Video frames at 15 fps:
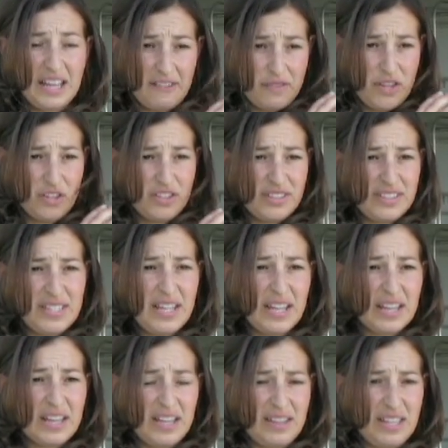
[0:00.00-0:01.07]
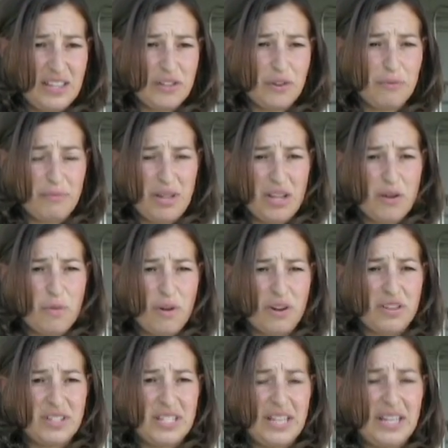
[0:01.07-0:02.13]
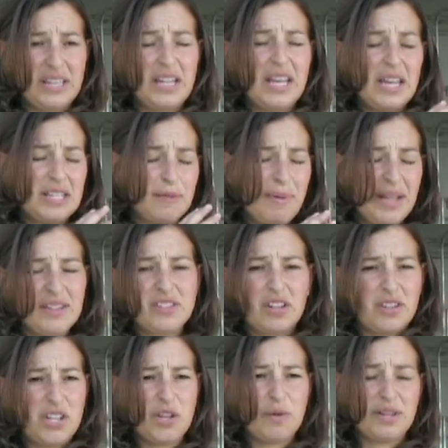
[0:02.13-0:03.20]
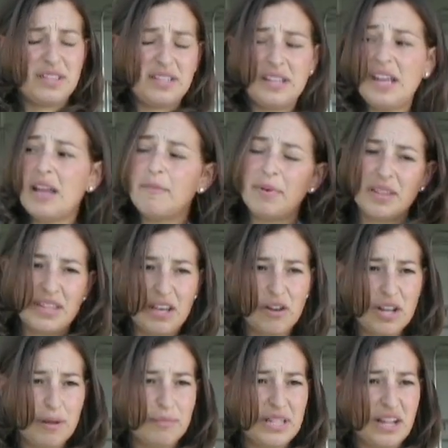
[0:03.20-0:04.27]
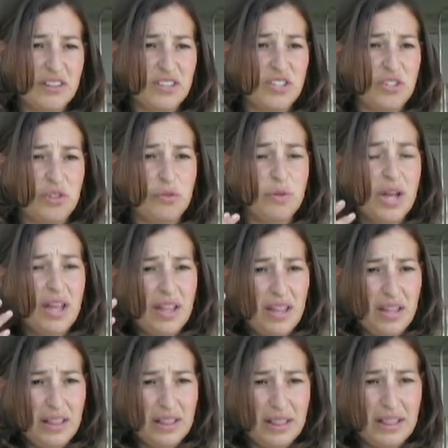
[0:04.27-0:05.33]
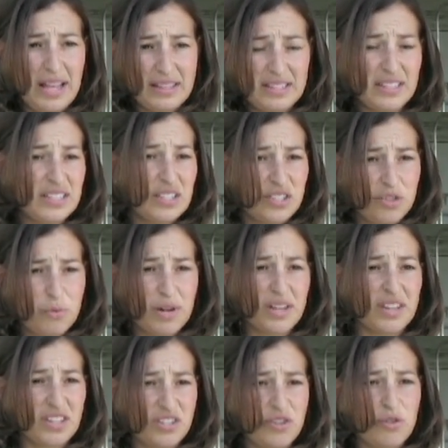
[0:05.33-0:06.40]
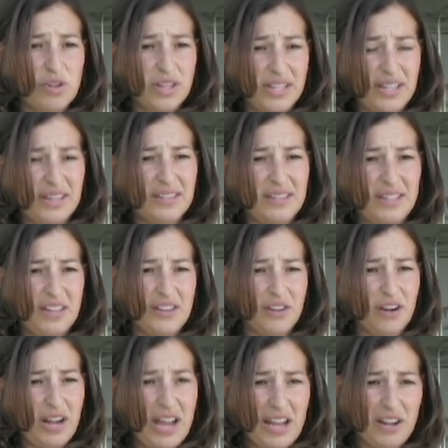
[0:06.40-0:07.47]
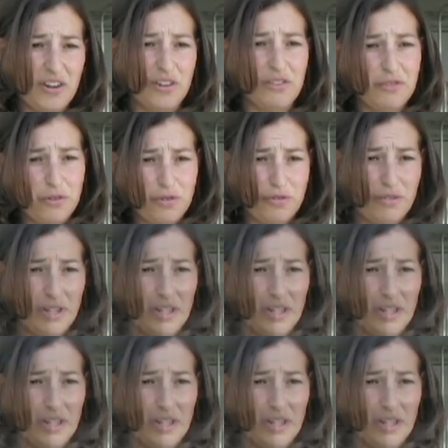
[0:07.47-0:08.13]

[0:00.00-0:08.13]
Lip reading: If they're sick and they don't meet quarantine, depends on the USDA, but they'll come down to Lexington to one of the two clinics, either Haggard or Rood and